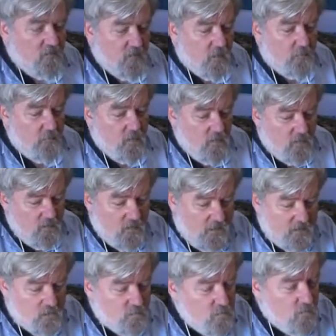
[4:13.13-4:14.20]
from
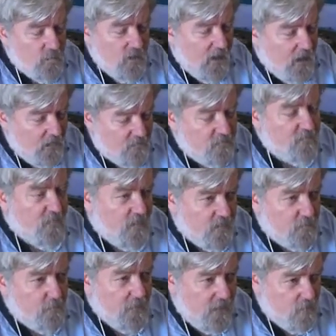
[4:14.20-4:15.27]
natural gas
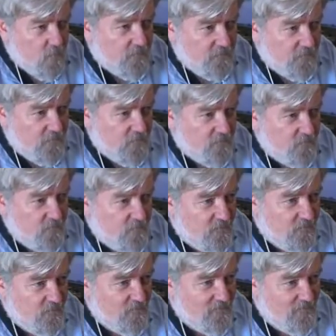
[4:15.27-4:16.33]
fired power
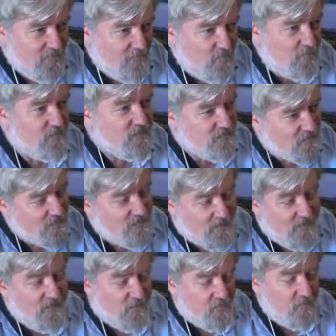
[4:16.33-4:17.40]
stations which is the
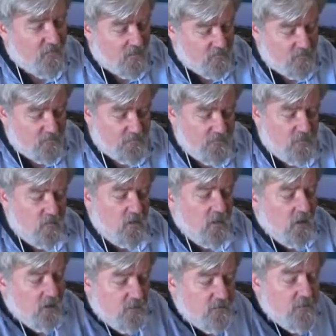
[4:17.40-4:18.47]
cleanest fossil fuel,
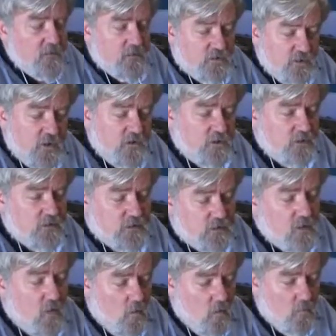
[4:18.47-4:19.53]
they're changing to
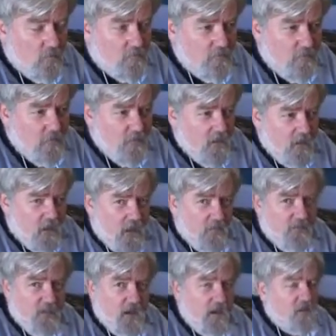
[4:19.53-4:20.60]
coal.
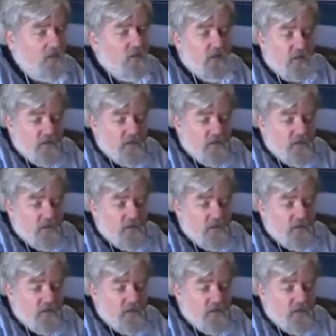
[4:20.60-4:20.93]
And that